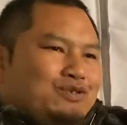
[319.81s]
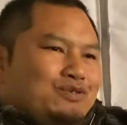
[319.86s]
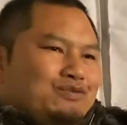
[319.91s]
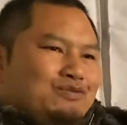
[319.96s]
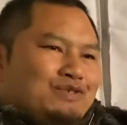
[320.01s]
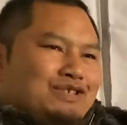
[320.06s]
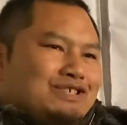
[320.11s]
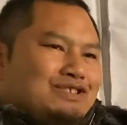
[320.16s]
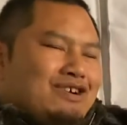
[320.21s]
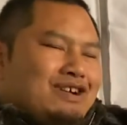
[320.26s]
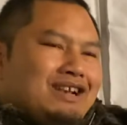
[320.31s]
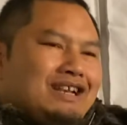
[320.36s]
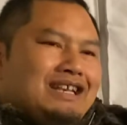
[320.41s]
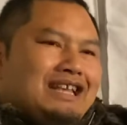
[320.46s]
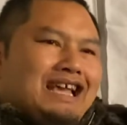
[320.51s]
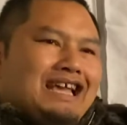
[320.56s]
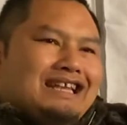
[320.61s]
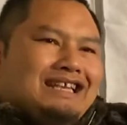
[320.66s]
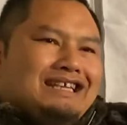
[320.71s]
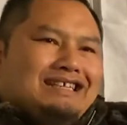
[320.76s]
We started
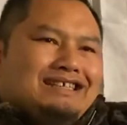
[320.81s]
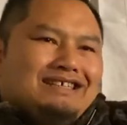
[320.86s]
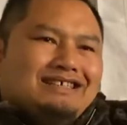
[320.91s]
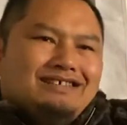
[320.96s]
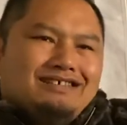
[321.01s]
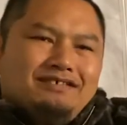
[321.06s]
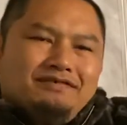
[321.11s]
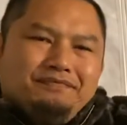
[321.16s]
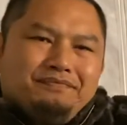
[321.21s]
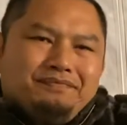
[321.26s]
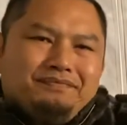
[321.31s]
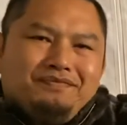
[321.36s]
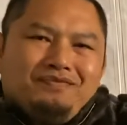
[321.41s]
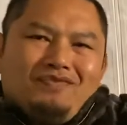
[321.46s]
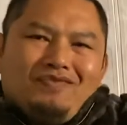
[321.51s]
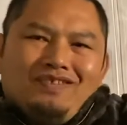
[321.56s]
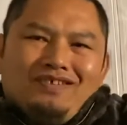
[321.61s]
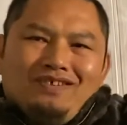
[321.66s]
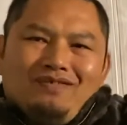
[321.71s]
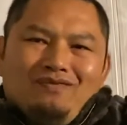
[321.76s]
dating
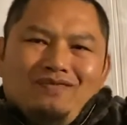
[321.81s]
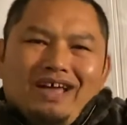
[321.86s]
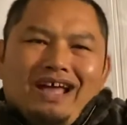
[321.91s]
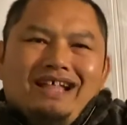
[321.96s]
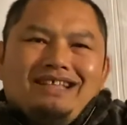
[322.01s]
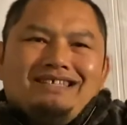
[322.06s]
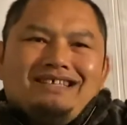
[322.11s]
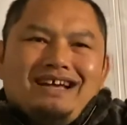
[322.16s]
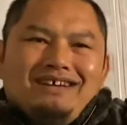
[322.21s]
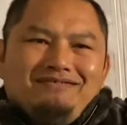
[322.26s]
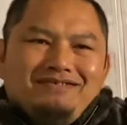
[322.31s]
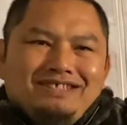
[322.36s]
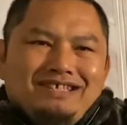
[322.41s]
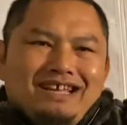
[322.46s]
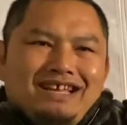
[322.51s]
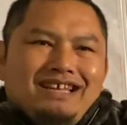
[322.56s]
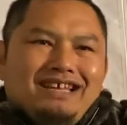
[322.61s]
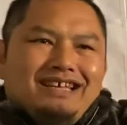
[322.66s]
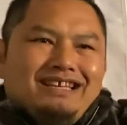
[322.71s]
Valentine's Day,